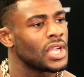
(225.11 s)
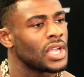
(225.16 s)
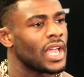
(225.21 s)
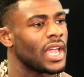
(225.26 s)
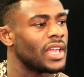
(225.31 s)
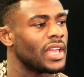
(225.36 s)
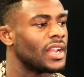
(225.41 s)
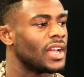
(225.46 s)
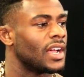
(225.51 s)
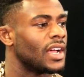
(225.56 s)

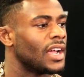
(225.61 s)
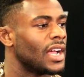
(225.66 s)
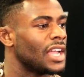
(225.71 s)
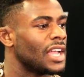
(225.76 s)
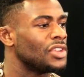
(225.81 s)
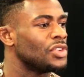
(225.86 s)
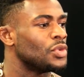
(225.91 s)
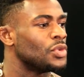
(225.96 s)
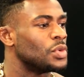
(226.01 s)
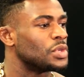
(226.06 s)
And I
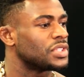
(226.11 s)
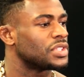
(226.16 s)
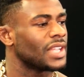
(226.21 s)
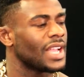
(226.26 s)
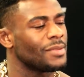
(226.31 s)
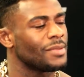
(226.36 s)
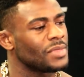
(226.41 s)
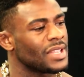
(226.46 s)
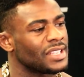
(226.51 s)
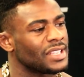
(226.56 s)
knew it was,
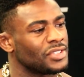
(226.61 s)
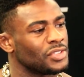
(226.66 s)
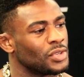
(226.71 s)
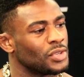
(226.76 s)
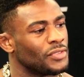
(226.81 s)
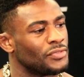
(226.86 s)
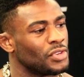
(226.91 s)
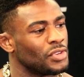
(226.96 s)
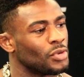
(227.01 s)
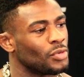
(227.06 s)
I'm like,
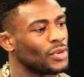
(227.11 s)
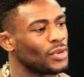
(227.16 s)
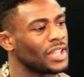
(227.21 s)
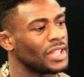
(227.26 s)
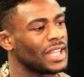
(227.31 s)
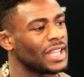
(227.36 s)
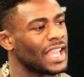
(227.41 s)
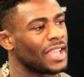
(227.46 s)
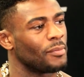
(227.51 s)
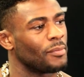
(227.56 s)
dude, if you're
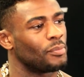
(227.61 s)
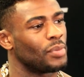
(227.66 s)
really like